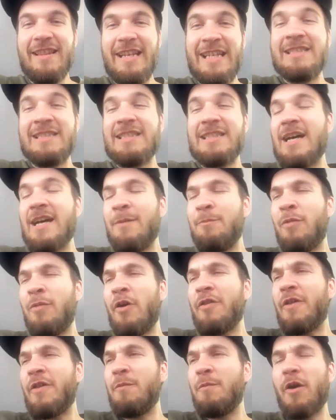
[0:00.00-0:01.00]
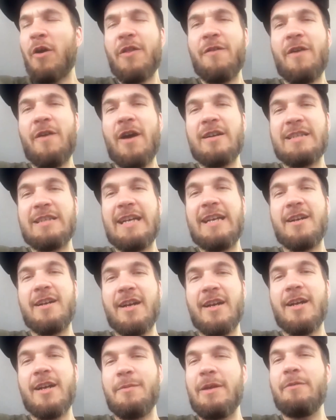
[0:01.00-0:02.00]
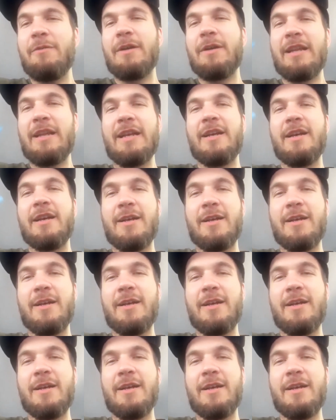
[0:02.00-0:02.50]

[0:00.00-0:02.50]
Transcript: both of our 10 are going to be really good,